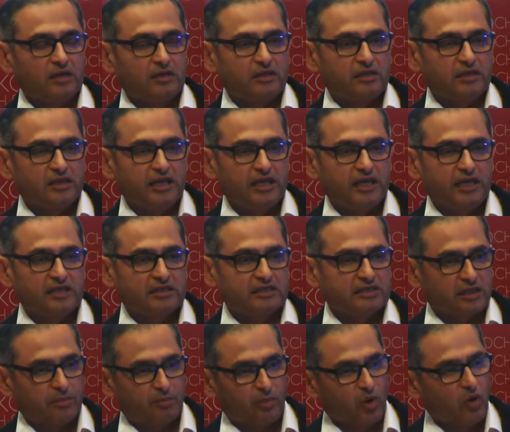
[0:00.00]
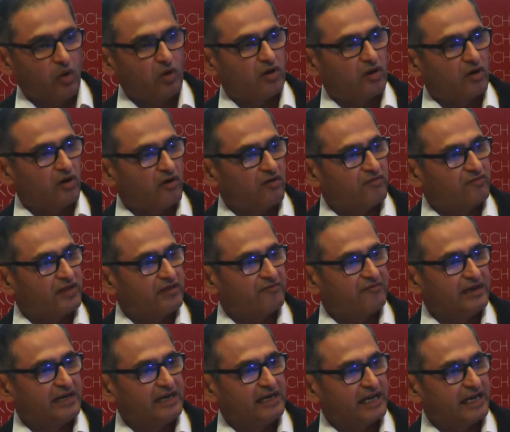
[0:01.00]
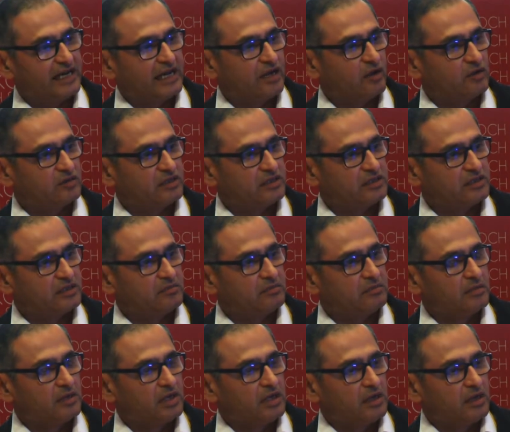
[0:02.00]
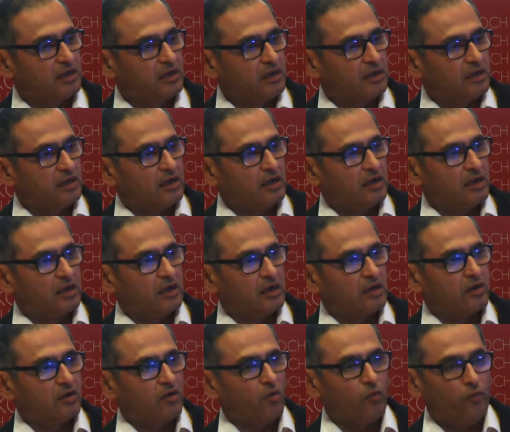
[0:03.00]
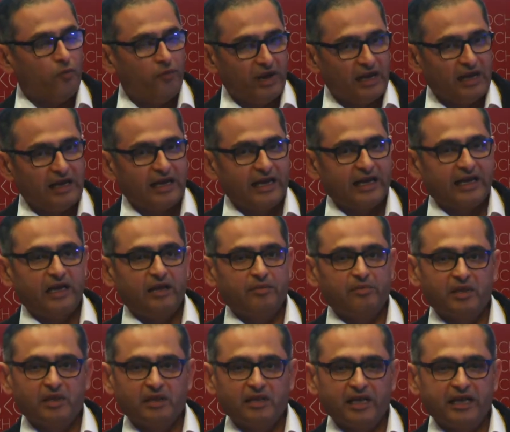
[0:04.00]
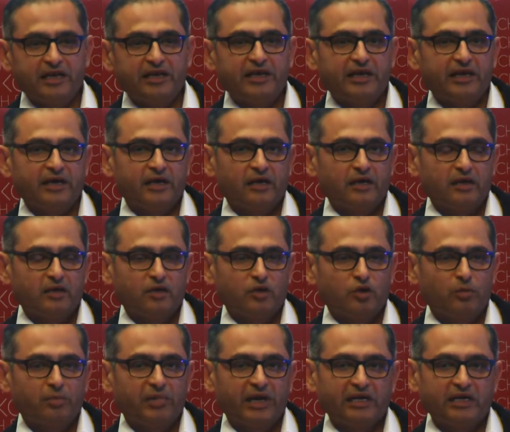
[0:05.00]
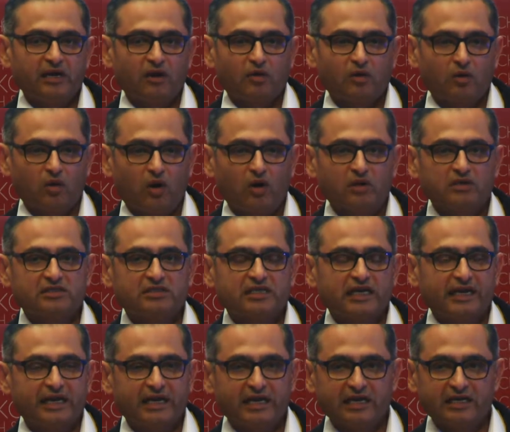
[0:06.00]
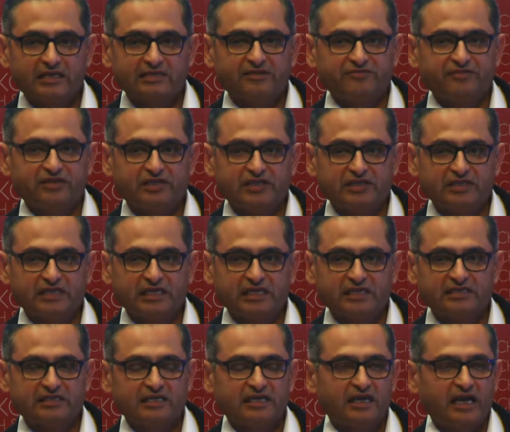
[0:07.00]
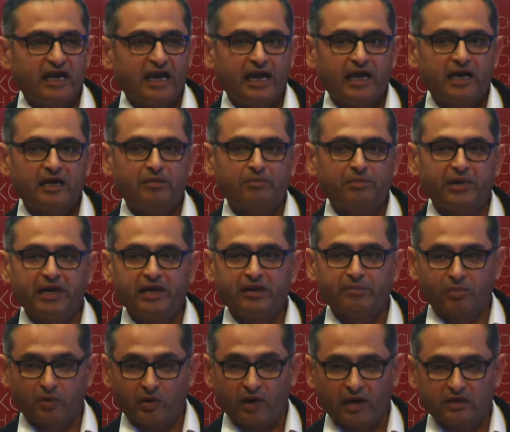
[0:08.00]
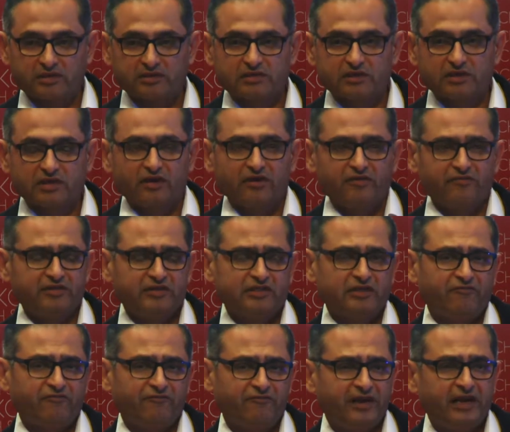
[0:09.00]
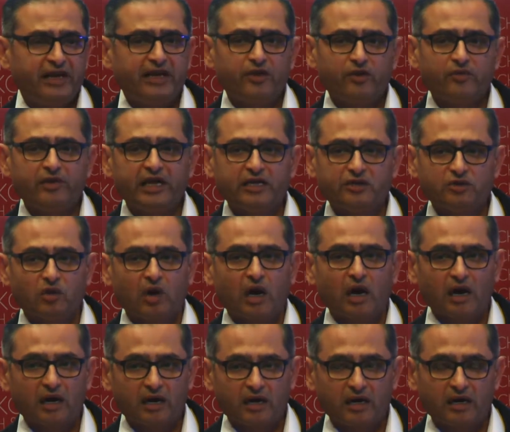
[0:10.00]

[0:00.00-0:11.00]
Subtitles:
the support of the fintech ecosystem will enable India to bring down cost and increase efficiencies and bring products which are very unique to our